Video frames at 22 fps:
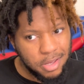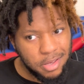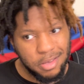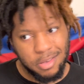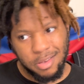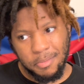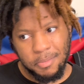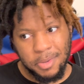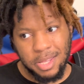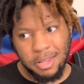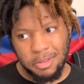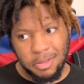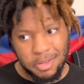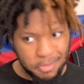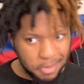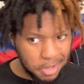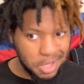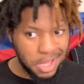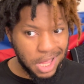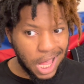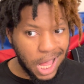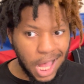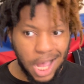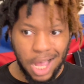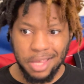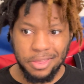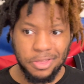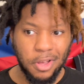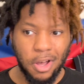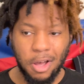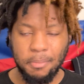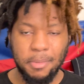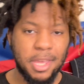I mean, I
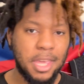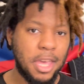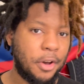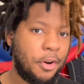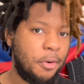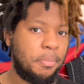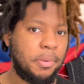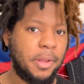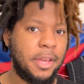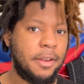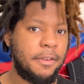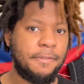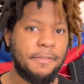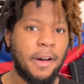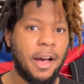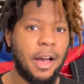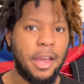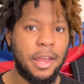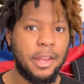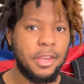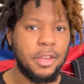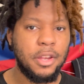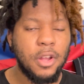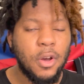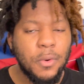thought Mikal played fine.